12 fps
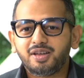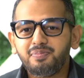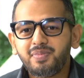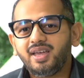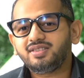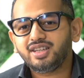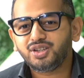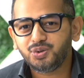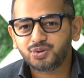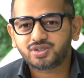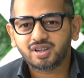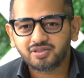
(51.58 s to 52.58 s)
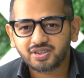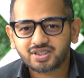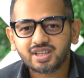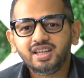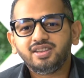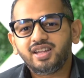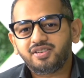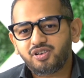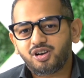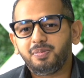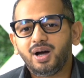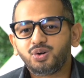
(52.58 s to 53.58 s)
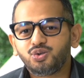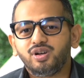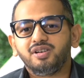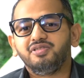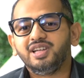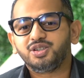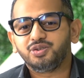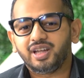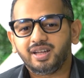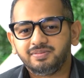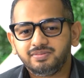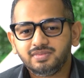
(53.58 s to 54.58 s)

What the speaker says: amazing new service that we're about to unveil today.